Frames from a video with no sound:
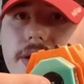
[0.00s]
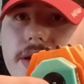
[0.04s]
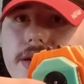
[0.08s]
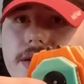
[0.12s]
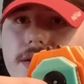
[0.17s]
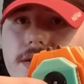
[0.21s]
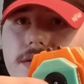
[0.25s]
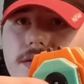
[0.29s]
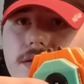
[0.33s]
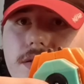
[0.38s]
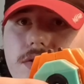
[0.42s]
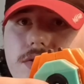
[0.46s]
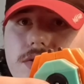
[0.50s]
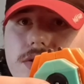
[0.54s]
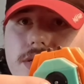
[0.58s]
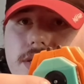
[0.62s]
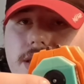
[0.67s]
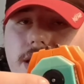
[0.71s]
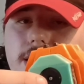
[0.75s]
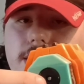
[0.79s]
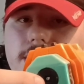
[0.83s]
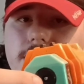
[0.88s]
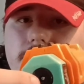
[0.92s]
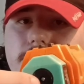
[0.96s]
can loosen
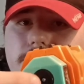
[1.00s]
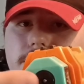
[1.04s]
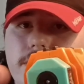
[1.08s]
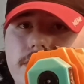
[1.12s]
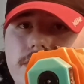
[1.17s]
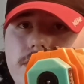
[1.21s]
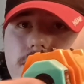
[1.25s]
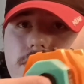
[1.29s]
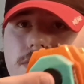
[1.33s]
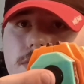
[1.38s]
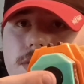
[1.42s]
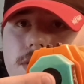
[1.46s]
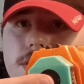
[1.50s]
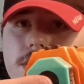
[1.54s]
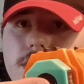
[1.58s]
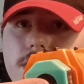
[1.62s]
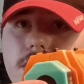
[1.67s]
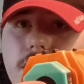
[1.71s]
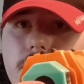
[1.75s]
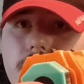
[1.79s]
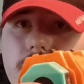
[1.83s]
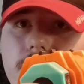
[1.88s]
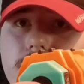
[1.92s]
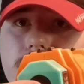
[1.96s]
that screw so
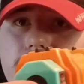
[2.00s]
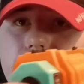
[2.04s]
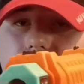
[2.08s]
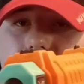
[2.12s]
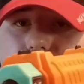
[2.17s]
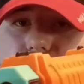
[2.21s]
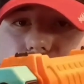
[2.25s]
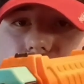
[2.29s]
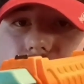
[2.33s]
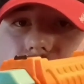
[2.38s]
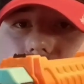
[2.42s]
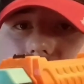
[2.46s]
you can do a spring